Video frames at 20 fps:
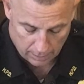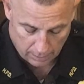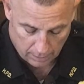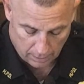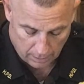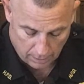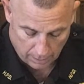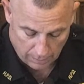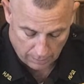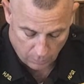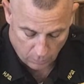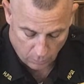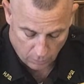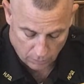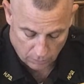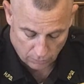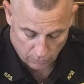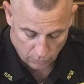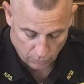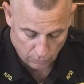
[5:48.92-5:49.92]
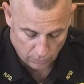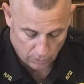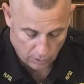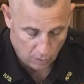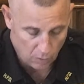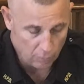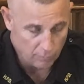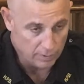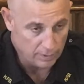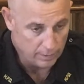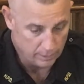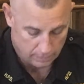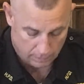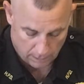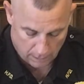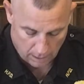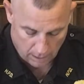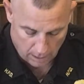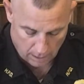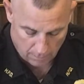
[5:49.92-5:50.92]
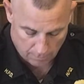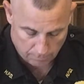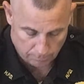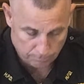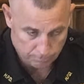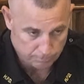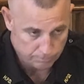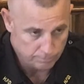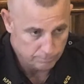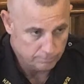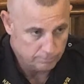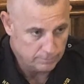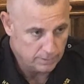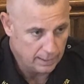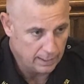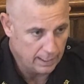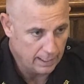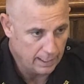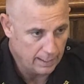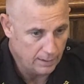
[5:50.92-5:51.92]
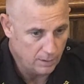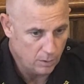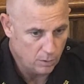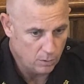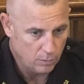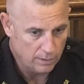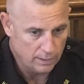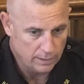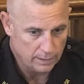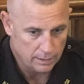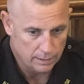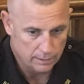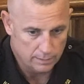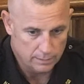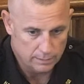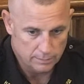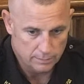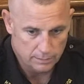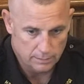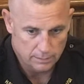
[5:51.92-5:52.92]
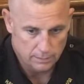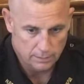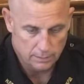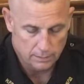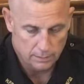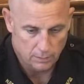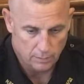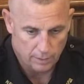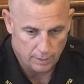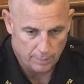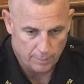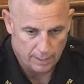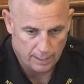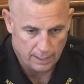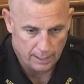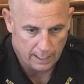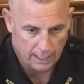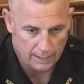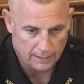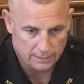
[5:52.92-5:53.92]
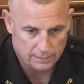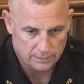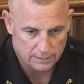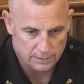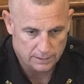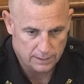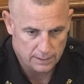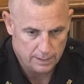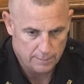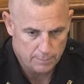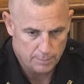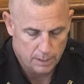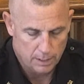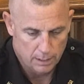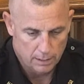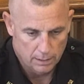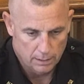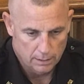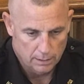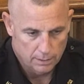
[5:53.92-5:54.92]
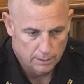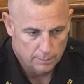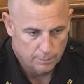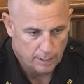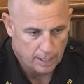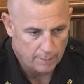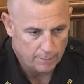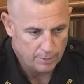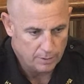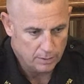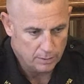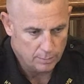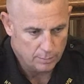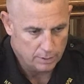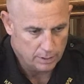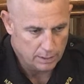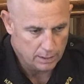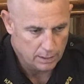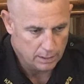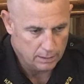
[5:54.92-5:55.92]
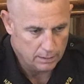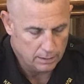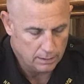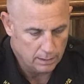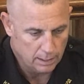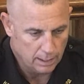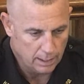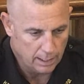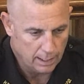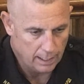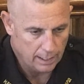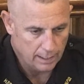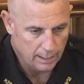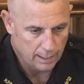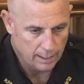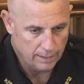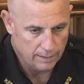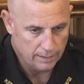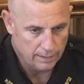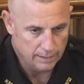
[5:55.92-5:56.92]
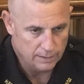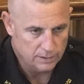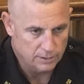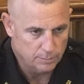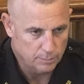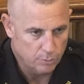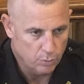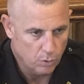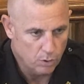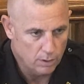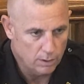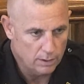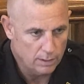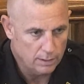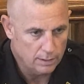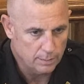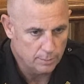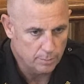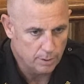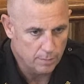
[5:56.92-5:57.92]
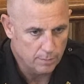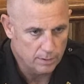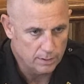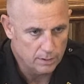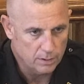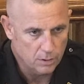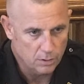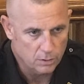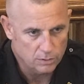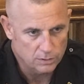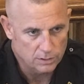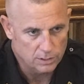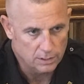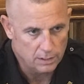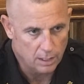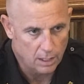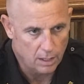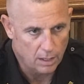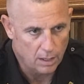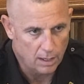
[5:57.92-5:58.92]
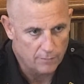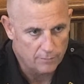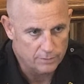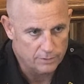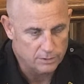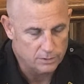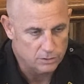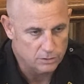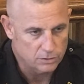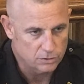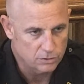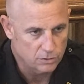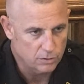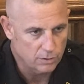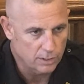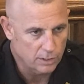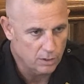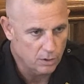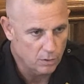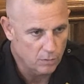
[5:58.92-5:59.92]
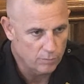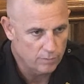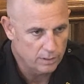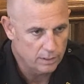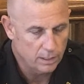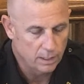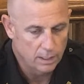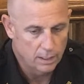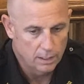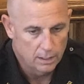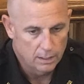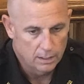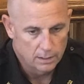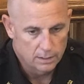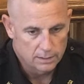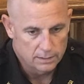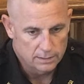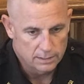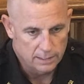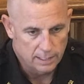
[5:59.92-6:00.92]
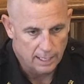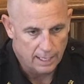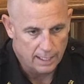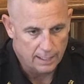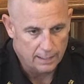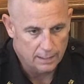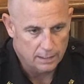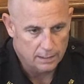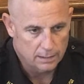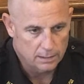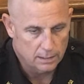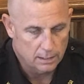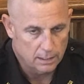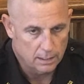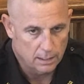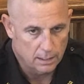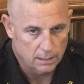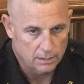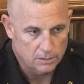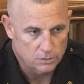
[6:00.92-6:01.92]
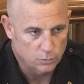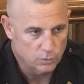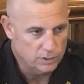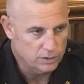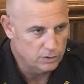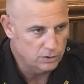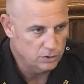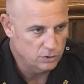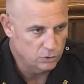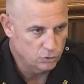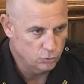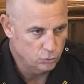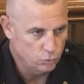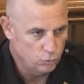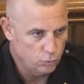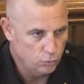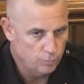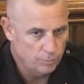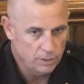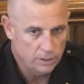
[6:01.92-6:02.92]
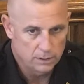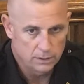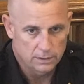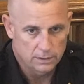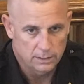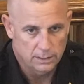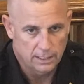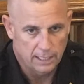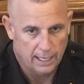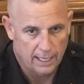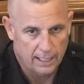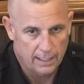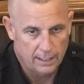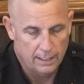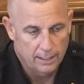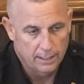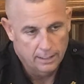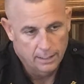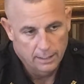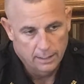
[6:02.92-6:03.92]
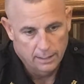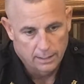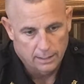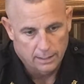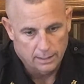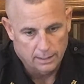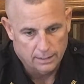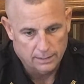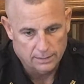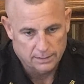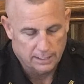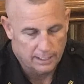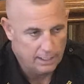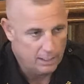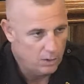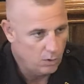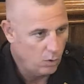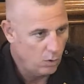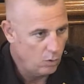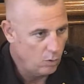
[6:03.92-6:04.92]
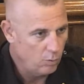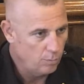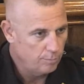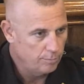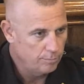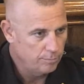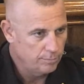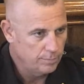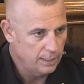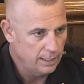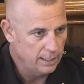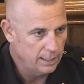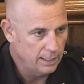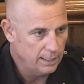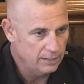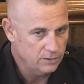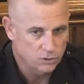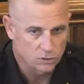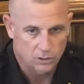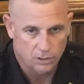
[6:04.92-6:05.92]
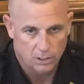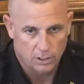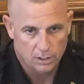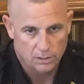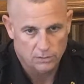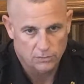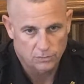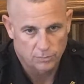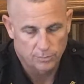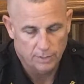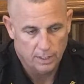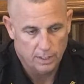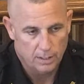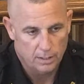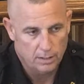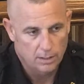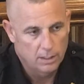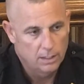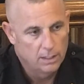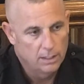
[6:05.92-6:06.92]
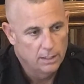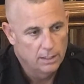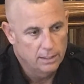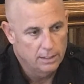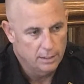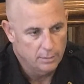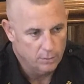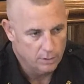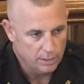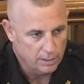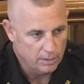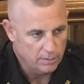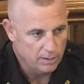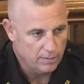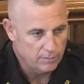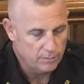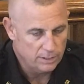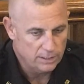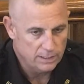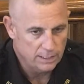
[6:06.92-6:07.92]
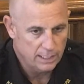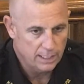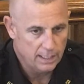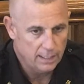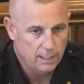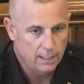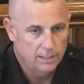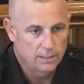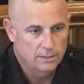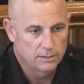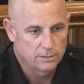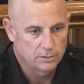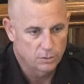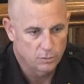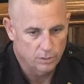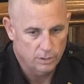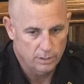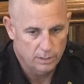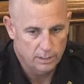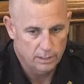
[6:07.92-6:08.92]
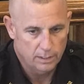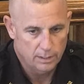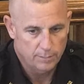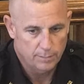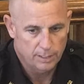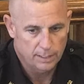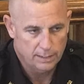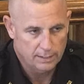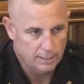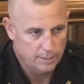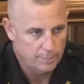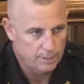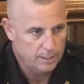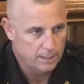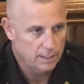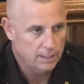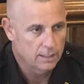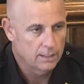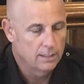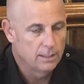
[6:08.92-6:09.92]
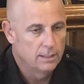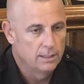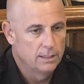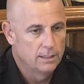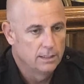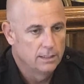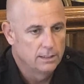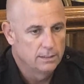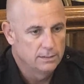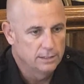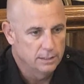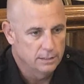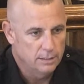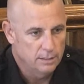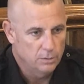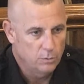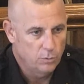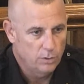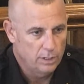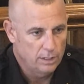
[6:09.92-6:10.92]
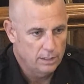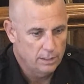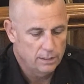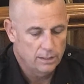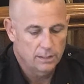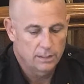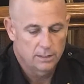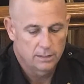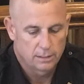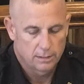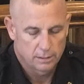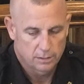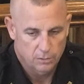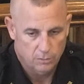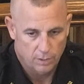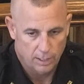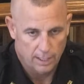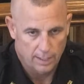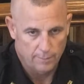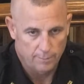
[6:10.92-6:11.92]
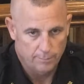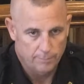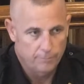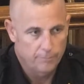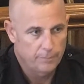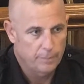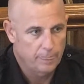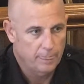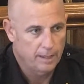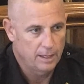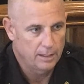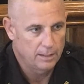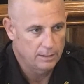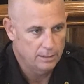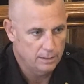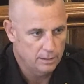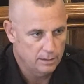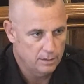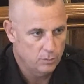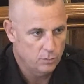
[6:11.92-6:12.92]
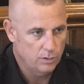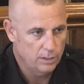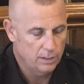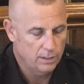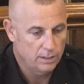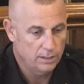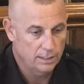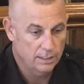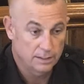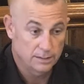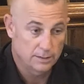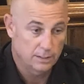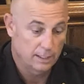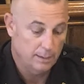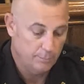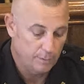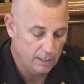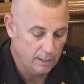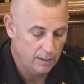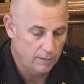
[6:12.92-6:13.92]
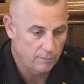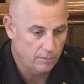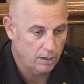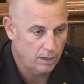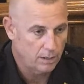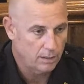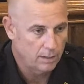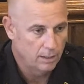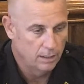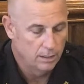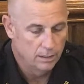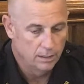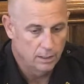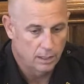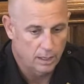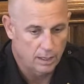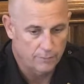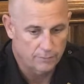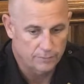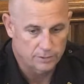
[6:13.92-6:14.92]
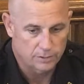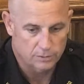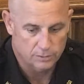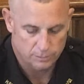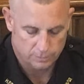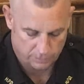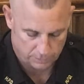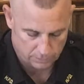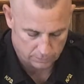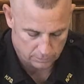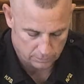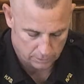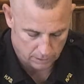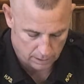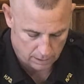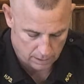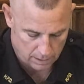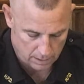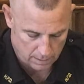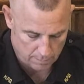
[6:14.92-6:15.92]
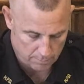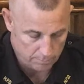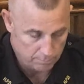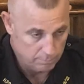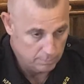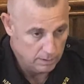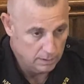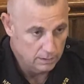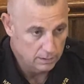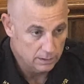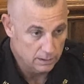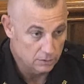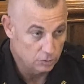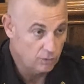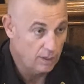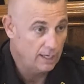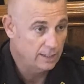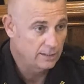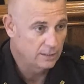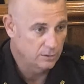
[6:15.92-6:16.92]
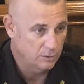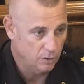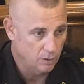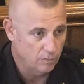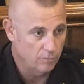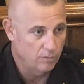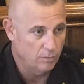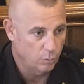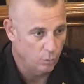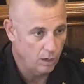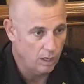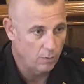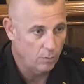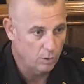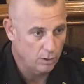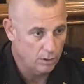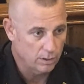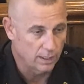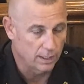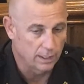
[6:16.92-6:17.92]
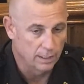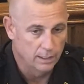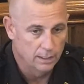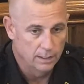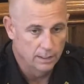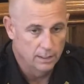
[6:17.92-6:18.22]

uh, that worked through the COVID. Um, I, I, know that, you know, that might not seem popular, but I, I, think it's important that the public knows that our officers during COVID did not uh, switch to Zoom, did not uh, stay at home and answer calls from there. They were here every day during the pandemic dealing with crime and dealing with things. And many of our officers um, contracted COVID while working.